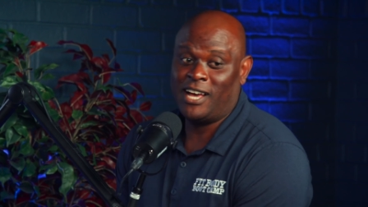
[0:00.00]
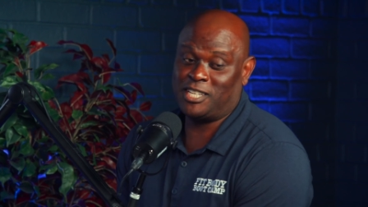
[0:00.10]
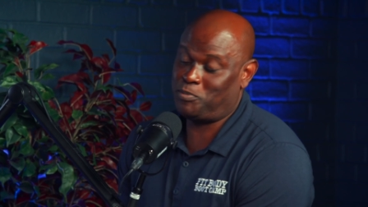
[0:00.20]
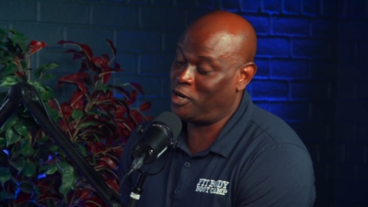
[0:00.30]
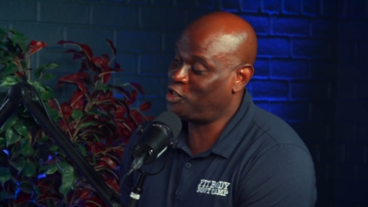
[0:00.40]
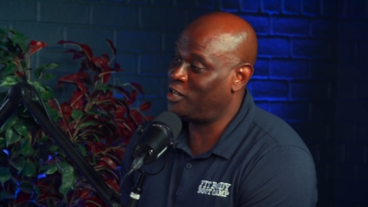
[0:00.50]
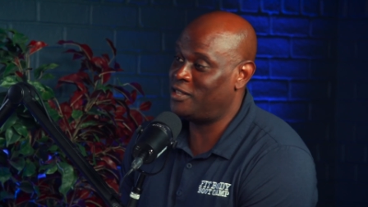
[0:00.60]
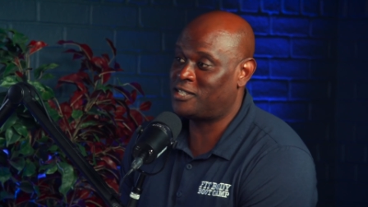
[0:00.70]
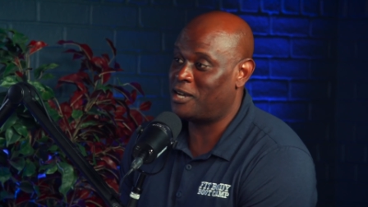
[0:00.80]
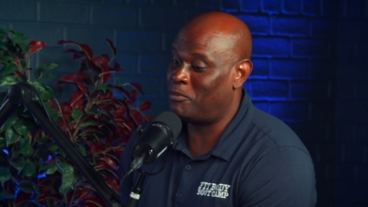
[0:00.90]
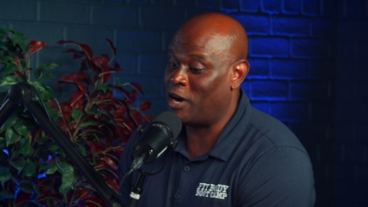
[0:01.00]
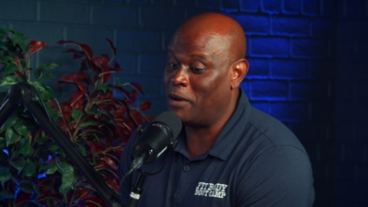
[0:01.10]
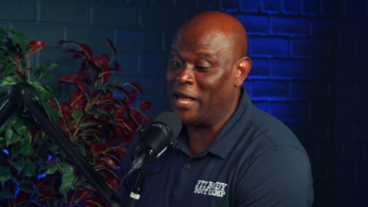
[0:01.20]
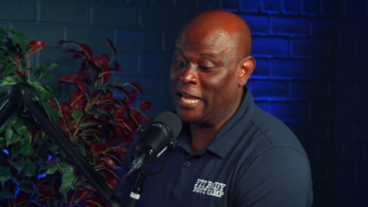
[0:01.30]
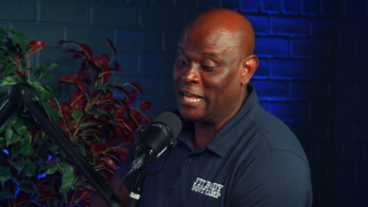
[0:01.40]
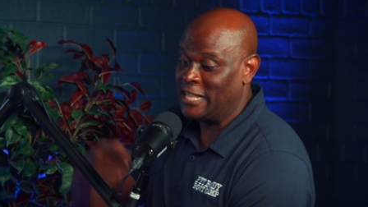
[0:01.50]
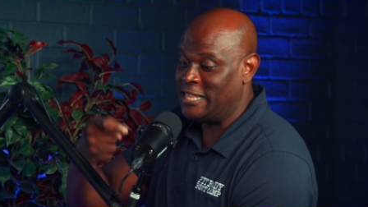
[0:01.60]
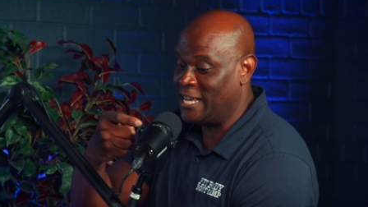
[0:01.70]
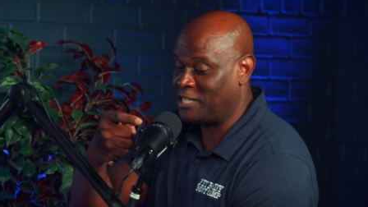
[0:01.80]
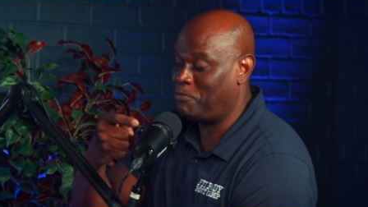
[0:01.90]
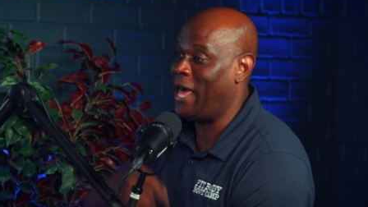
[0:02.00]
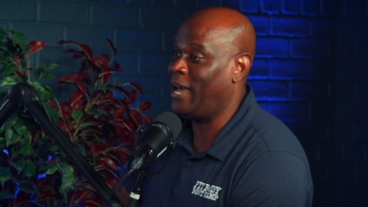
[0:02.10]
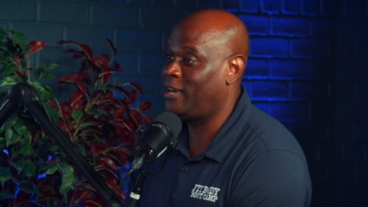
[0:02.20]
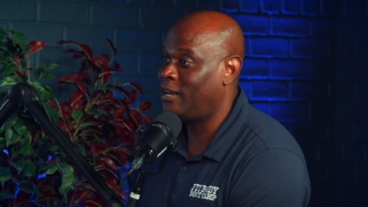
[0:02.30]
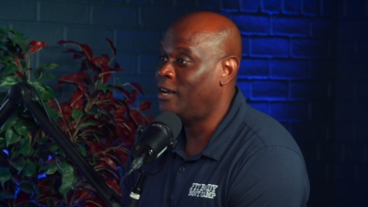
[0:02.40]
especially in the summer. I'm like this black,